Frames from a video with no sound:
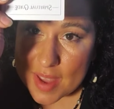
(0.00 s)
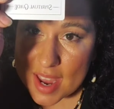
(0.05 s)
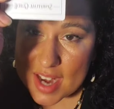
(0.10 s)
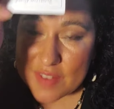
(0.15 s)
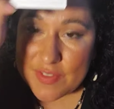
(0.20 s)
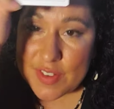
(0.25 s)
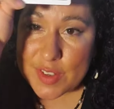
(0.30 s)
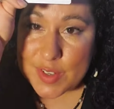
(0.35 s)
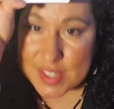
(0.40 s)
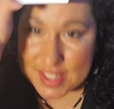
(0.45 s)
And
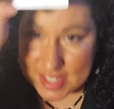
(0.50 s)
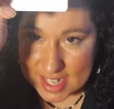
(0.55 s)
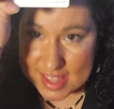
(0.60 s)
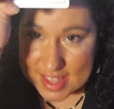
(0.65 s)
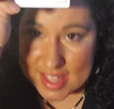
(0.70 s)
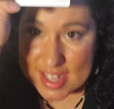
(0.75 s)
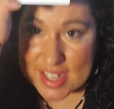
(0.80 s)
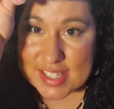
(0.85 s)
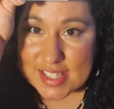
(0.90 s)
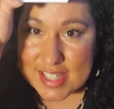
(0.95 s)
if you see
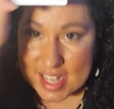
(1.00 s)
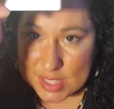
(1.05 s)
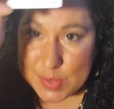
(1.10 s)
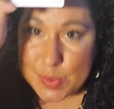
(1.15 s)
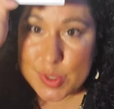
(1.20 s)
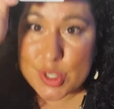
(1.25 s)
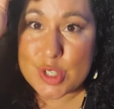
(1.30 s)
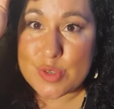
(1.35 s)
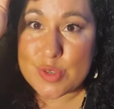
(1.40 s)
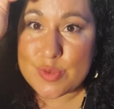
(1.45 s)
this, that's
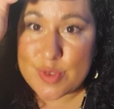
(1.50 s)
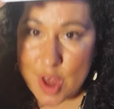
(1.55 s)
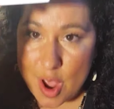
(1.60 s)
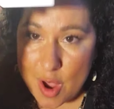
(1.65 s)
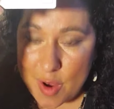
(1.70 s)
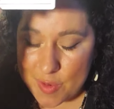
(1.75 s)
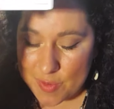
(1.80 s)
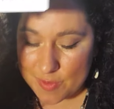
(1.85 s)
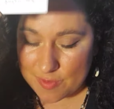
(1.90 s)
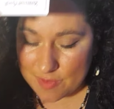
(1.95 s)
what you
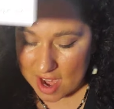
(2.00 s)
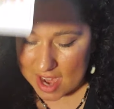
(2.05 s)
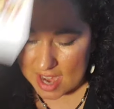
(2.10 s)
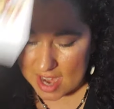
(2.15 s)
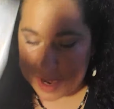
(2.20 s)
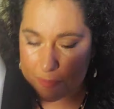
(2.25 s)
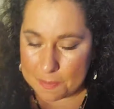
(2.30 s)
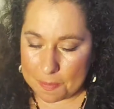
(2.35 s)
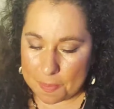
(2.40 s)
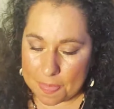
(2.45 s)
know,
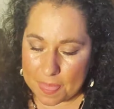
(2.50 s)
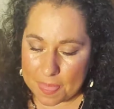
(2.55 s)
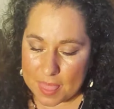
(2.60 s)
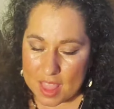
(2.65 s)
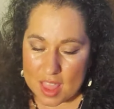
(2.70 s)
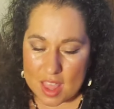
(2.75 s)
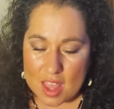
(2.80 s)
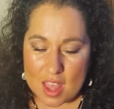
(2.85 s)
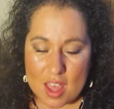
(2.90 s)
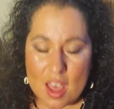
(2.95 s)
right?
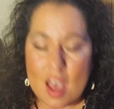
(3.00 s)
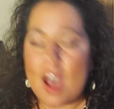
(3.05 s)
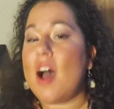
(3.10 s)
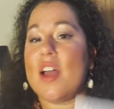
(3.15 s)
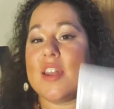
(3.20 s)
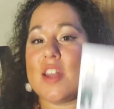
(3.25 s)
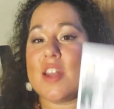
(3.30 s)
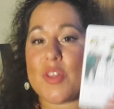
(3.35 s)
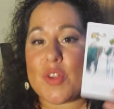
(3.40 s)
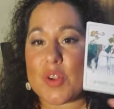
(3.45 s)

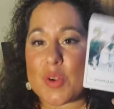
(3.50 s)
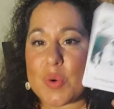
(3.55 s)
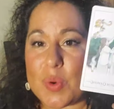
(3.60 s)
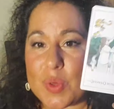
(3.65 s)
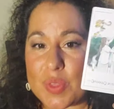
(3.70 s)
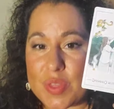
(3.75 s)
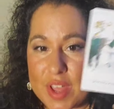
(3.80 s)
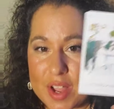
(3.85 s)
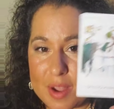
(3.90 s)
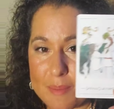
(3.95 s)
Another
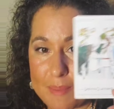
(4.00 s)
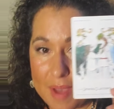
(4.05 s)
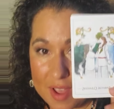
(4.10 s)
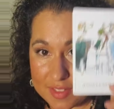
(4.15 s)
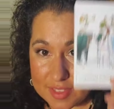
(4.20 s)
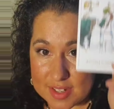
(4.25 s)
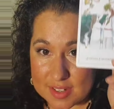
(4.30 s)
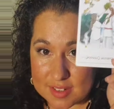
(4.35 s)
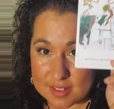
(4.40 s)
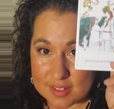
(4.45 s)
cool thing about
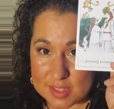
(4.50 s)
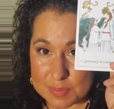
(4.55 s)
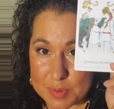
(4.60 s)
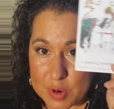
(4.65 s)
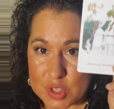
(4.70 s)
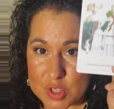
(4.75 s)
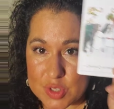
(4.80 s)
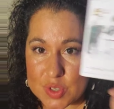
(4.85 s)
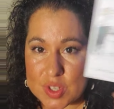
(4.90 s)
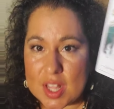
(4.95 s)
the
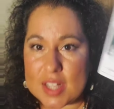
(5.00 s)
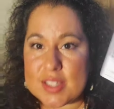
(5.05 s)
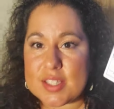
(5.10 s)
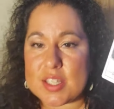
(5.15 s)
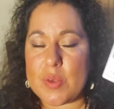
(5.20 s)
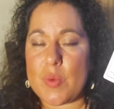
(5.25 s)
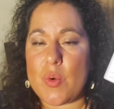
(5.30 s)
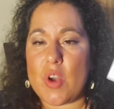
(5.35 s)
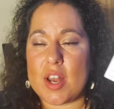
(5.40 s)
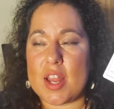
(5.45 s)
spiritual
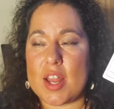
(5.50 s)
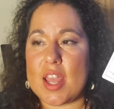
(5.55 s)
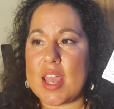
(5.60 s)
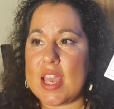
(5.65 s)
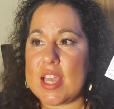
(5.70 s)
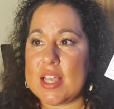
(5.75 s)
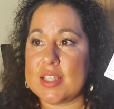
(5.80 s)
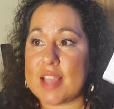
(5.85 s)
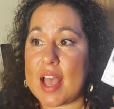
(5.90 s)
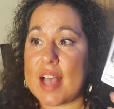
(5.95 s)
cleansing one
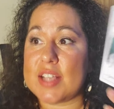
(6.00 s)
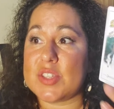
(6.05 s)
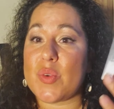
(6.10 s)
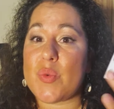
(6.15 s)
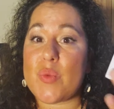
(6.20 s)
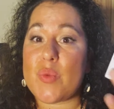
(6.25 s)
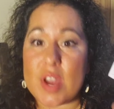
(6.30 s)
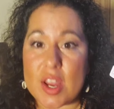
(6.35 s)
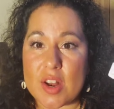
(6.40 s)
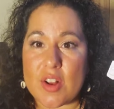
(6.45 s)
is as a
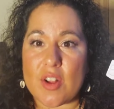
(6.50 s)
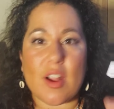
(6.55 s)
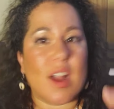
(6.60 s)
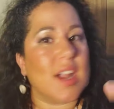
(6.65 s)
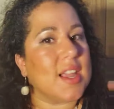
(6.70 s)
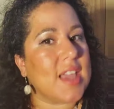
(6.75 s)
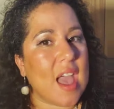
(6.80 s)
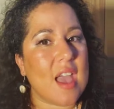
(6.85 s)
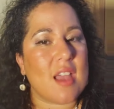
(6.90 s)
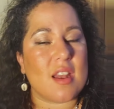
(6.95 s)
reader,
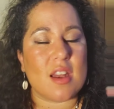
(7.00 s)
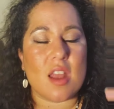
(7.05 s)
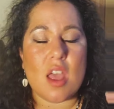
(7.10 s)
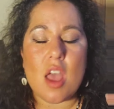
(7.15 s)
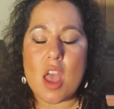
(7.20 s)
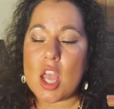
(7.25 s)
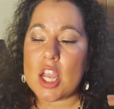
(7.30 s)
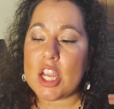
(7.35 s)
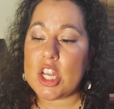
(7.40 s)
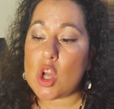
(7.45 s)
again,
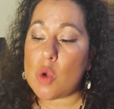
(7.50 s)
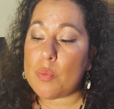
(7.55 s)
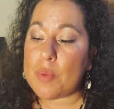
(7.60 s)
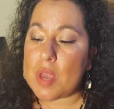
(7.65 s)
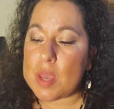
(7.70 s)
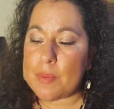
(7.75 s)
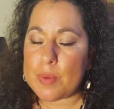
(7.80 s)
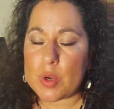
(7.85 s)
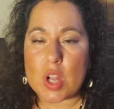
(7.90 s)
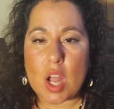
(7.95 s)
you know,
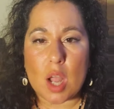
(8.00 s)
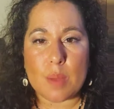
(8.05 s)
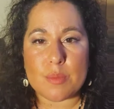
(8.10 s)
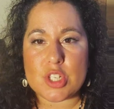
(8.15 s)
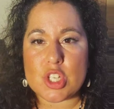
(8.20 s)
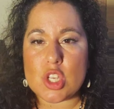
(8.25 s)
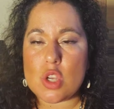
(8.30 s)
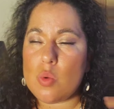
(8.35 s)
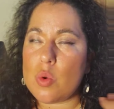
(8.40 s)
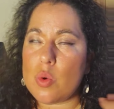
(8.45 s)
people come
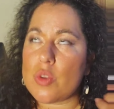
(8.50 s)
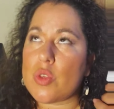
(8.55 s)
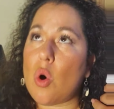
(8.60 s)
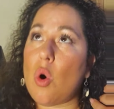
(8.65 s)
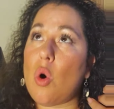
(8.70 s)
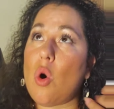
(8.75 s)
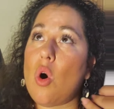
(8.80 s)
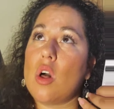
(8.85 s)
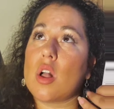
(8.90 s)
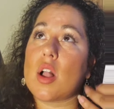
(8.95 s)
to you with
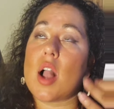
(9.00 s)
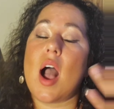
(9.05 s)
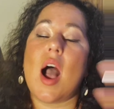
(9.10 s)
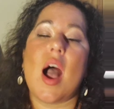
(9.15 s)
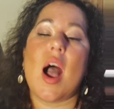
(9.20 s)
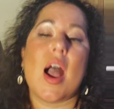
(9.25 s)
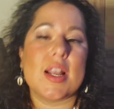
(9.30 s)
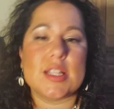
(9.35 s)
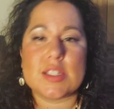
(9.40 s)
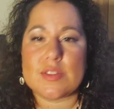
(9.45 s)
all
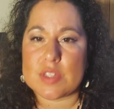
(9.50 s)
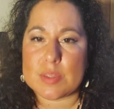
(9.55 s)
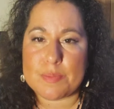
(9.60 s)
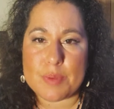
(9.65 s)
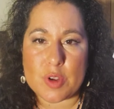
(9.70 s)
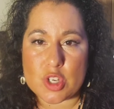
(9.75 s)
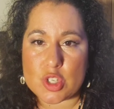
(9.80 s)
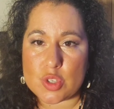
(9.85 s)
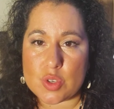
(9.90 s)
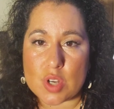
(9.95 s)
kinds of
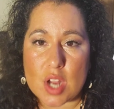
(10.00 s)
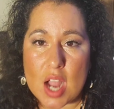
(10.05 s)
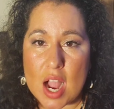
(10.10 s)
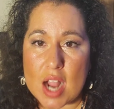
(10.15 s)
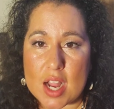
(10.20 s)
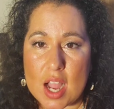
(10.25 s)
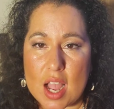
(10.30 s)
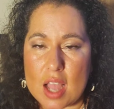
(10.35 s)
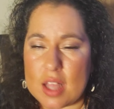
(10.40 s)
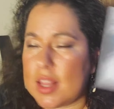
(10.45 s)
spiritual
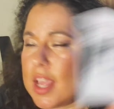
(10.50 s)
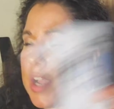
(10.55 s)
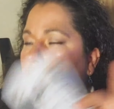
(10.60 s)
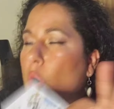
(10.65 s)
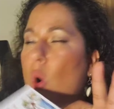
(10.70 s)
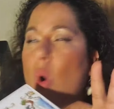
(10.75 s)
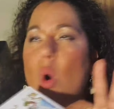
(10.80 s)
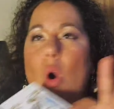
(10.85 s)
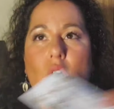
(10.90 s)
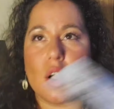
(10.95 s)
caca, like
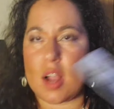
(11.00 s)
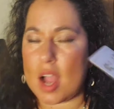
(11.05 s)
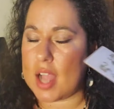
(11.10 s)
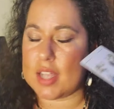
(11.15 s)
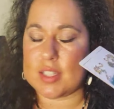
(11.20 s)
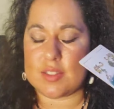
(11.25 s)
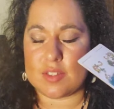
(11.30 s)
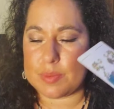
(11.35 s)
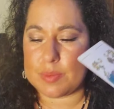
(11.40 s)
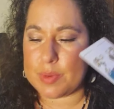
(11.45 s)
all
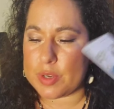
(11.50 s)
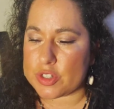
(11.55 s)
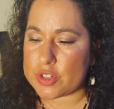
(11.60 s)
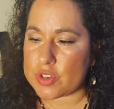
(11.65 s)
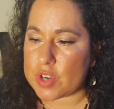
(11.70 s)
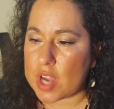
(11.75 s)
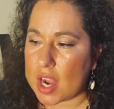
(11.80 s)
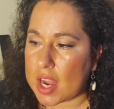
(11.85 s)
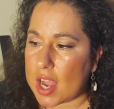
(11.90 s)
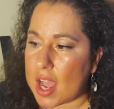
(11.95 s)
kinds of spiritual
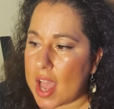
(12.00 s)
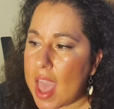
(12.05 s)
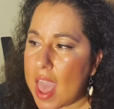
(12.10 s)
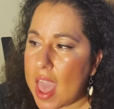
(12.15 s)
caca.